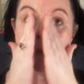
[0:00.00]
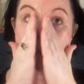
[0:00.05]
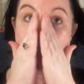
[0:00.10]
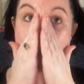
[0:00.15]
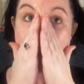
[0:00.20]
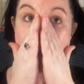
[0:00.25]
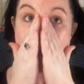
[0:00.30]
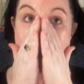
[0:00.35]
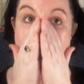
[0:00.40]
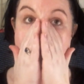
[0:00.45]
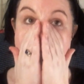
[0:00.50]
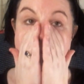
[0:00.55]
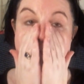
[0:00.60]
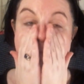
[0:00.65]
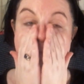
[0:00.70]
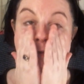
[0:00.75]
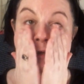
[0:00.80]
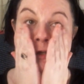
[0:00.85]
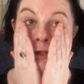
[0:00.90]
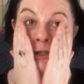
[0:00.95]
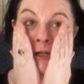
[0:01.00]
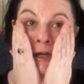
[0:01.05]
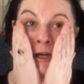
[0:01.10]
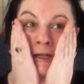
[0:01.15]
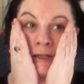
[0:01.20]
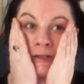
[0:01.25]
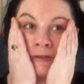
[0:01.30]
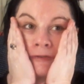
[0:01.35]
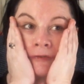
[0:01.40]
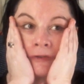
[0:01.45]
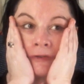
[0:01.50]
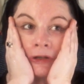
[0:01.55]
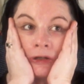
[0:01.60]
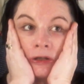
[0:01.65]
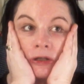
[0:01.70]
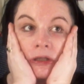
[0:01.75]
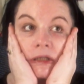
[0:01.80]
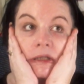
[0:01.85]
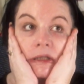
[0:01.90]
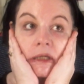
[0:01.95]
I mean, my last few days of
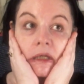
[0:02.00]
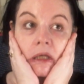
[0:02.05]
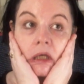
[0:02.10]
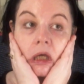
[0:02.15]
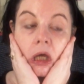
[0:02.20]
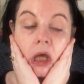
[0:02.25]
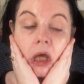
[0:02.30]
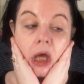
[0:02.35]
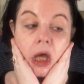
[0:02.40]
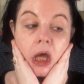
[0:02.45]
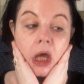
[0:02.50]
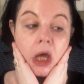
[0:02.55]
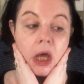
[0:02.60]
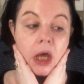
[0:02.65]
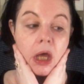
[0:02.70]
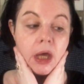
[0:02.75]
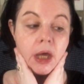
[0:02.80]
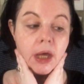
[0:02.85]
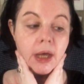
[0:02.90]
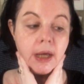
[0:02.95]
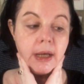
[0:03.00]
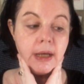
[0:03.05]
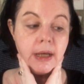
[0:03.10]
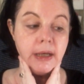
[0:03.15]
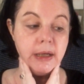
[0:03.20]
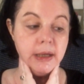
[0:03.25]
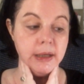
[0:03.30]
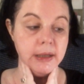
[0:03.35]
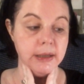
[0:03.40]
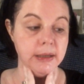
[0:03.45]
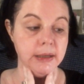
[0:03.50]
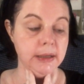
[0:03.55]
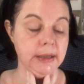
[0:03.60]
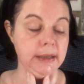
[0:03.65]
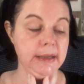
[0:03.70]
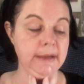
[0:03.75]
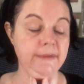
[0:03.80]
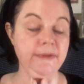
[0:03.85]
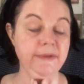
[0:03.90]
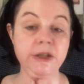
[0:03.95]
using
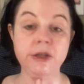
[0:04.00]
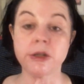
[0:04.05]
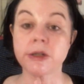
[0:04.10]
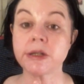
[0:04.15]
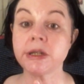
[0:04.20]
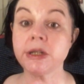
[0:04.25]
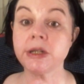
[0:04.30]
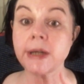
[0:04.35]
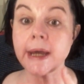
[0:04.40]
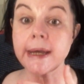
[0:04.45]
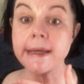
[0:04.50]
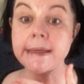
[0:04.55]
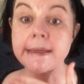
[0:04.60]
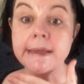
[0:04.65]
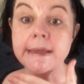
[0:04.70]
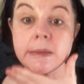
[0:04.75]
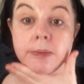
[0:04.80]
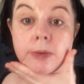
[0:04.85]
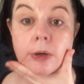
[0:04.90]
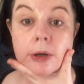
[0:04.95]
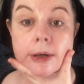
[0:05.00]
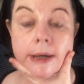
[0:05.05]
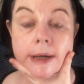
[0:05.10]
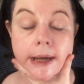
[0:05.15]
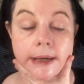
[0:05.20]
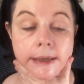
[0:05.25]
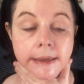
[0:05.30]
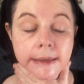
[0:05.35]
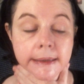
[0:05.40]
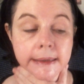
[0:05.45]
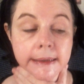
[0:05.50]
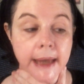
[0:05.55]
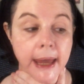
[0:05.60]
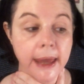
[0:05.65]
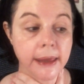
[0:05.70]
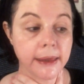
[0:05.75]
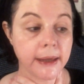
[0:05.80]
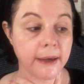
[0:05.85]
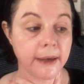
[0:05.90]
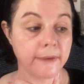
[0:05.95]
lovely Dr. Jason's products,
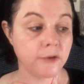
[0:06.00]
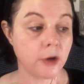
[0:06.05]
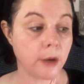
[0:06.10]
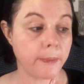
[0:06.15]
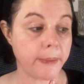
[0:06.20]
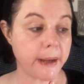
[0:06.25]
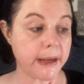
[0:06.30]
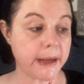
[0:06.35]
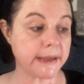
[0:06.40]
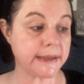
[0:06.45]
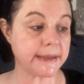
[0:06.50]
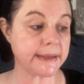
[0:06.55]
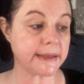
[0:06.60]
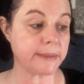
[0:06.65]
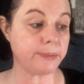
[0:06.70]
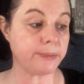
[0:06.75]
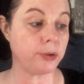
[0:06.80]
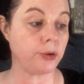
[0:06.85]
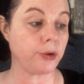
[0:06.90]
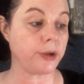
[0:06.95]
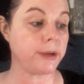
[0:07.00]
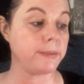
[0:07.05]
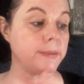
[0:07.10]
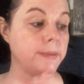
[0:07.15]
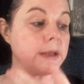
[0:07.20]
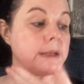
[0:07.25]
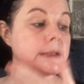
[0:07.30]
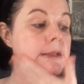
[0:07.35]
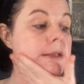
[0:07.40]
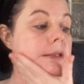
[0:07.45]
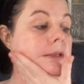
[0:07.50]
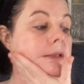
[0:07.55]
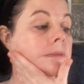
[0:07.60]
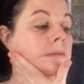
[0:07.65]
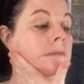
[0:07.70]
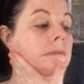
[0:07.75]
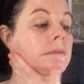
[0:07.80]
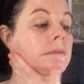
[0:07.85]
and they've not been a disappointment.